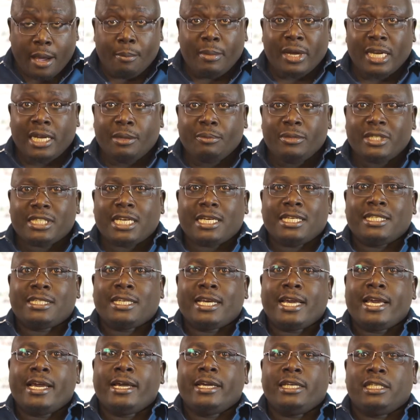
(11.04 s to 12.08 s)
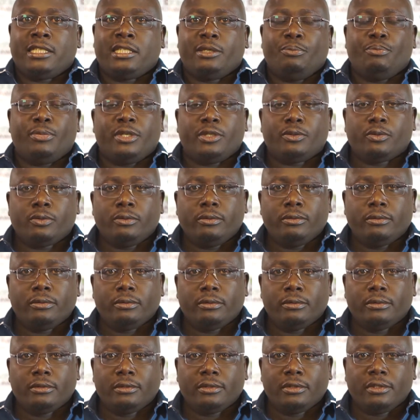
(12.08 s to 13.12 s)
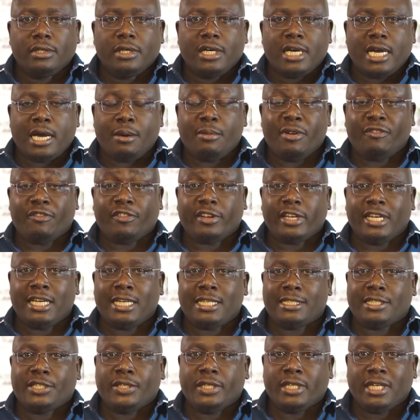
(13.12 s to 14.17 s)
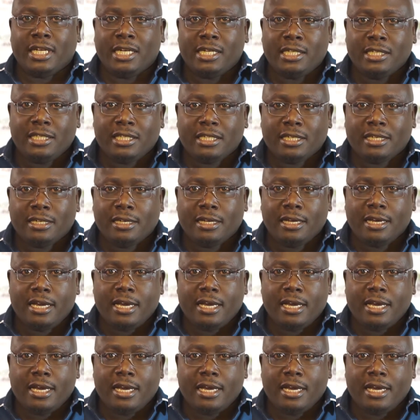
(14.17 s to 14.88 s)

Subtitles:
My name is Isaiah Esipisu. I'm a freelance journalist,